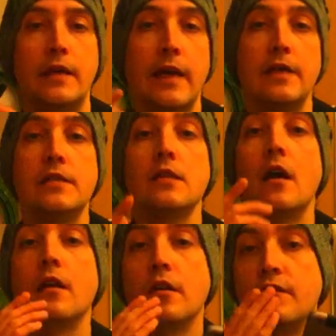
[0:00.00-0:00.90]

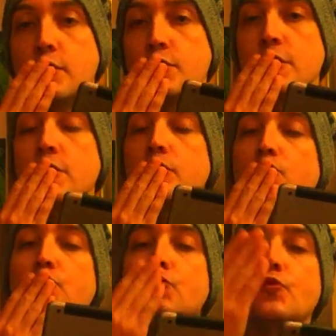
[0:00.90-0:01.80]
Katie, I love you too.
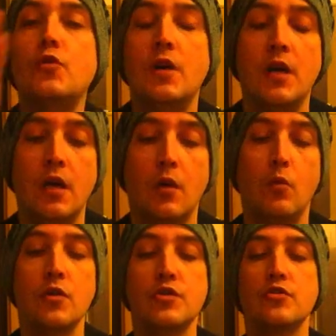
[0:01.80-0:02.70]

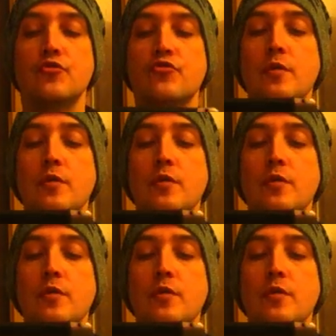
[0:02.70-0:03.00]
What's your